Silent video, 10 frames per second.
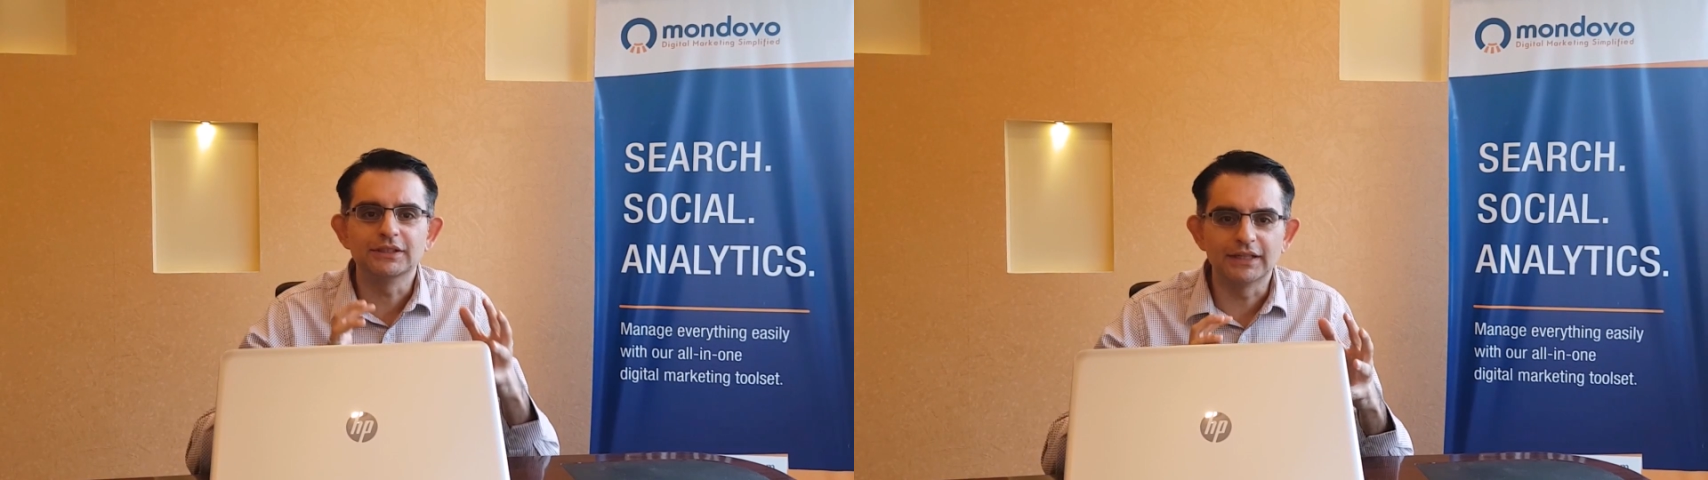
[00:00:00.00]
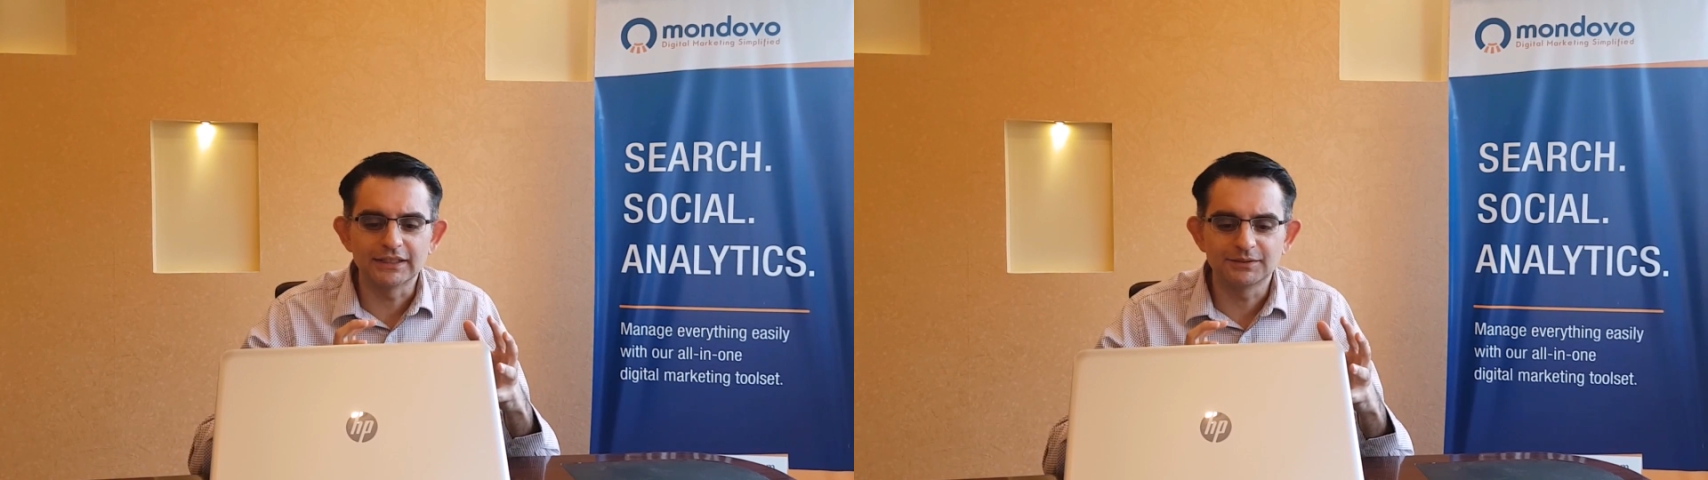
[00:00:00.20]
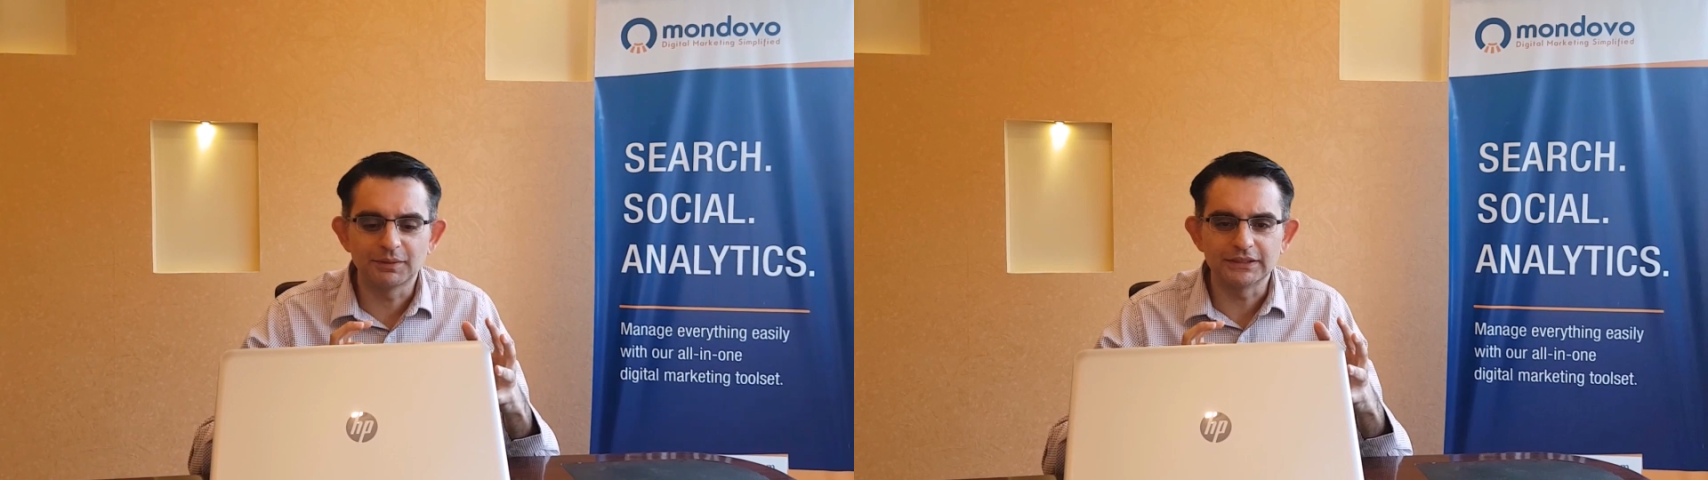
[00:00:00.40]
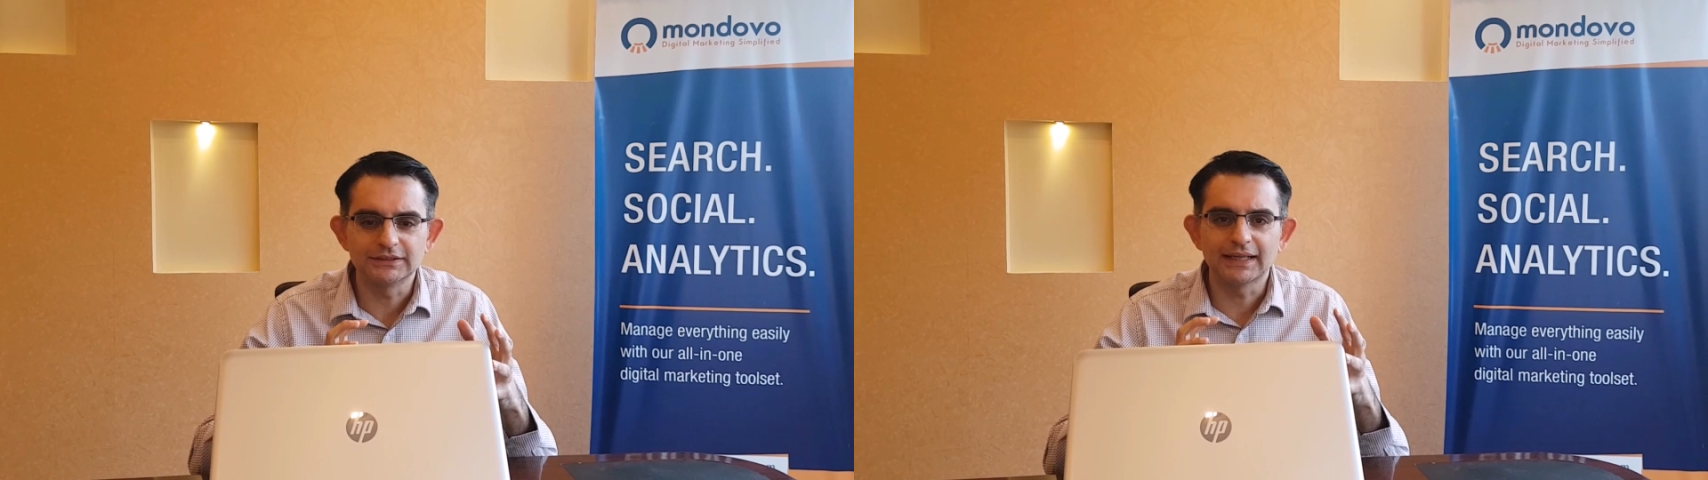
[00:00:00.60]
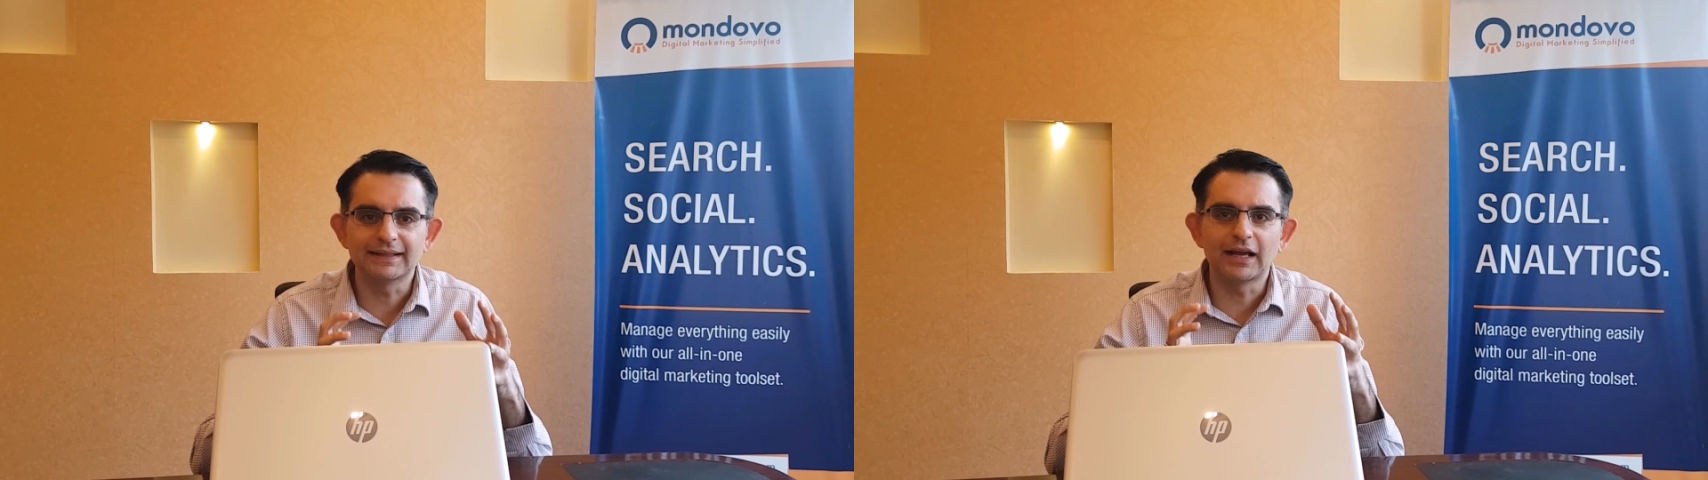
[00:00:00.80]
in that
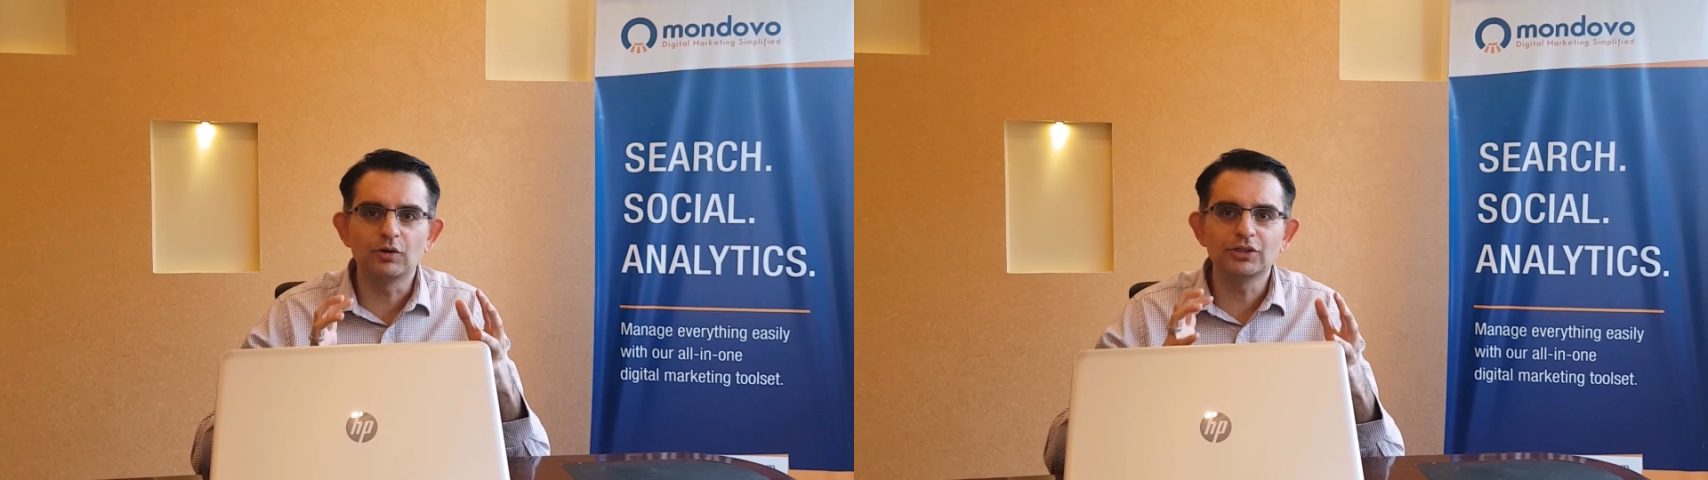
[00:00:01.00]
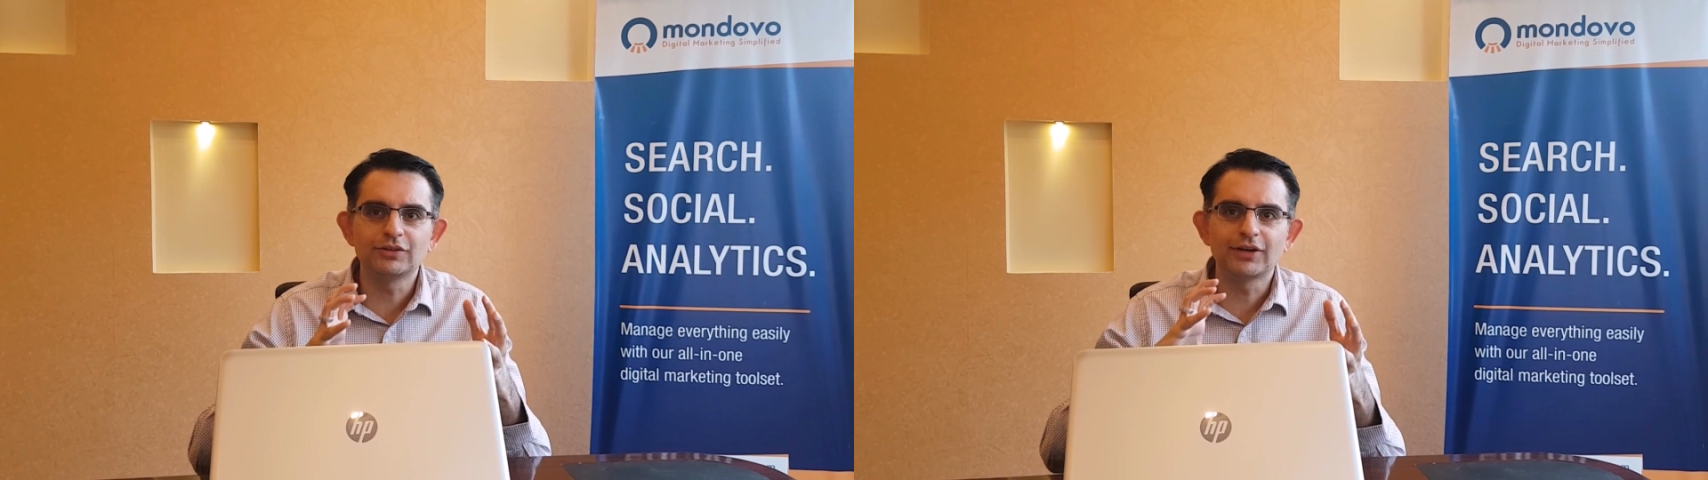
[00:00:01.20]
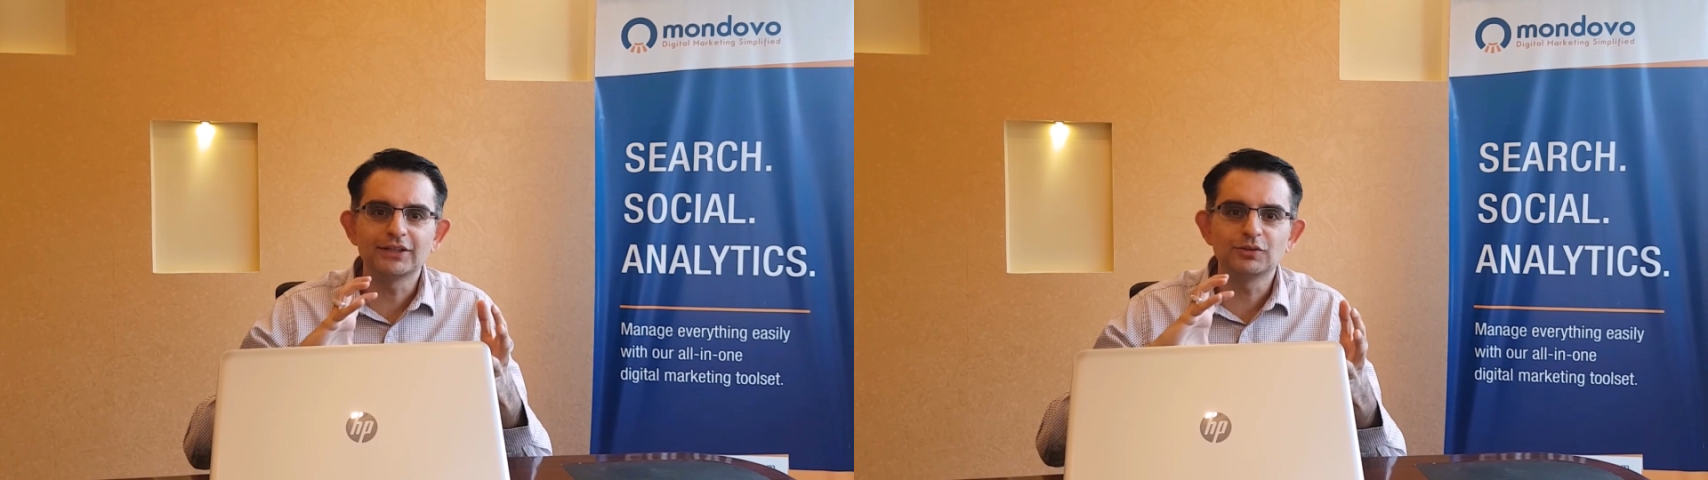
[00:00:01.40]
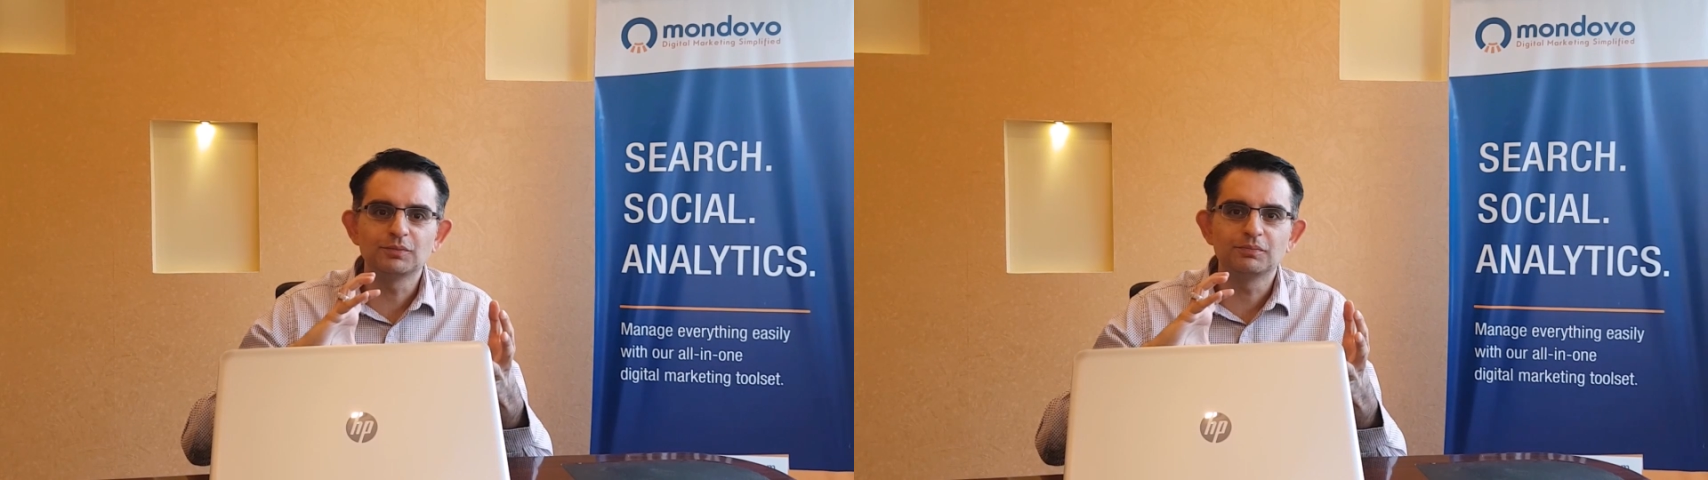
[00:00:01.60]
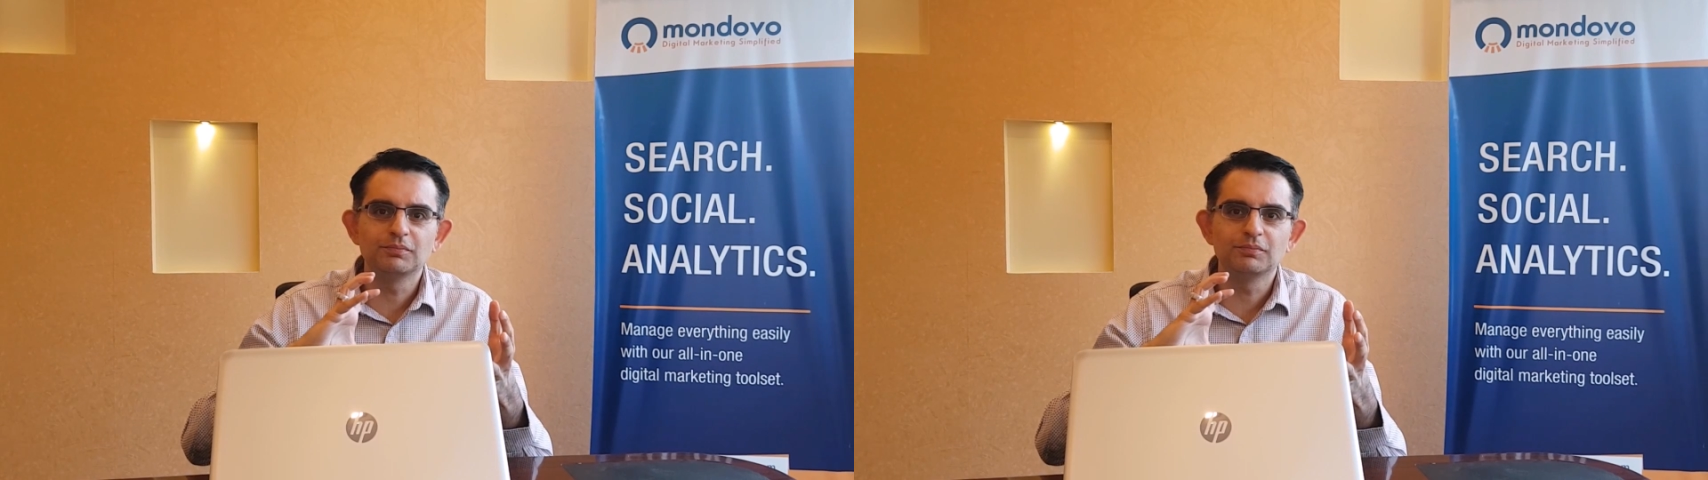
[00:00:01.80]
space, and how they're trying to